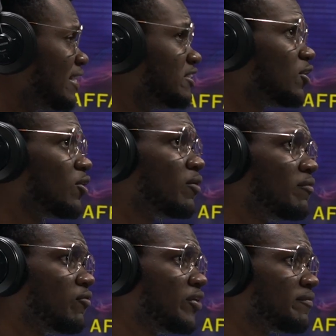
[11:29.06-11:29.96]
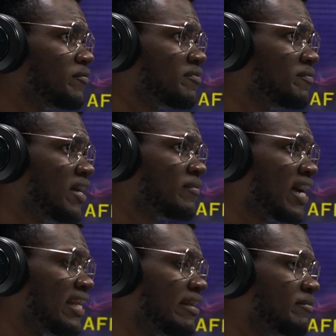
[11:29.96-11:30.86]
And so with me and
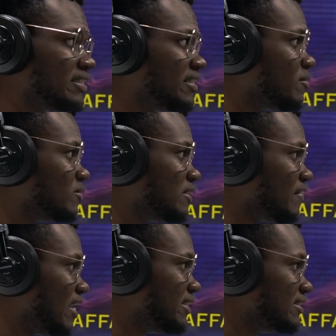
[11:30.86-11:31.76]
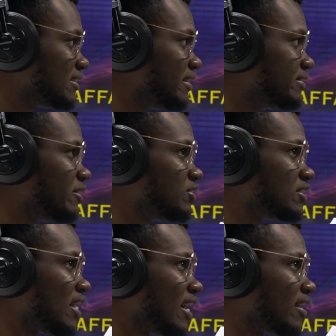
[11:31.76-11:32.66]
my limited amount of editing skills, I was
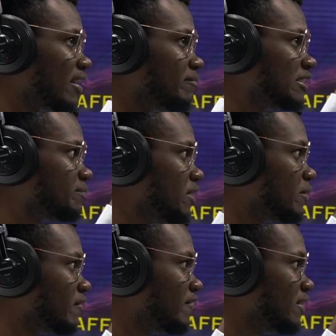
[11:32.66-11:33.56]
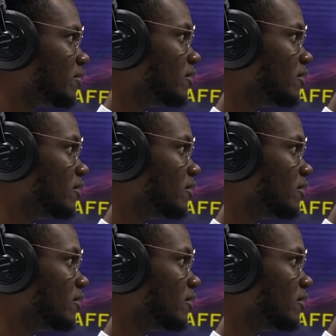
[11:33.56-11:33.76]
just like, let me speed up the video.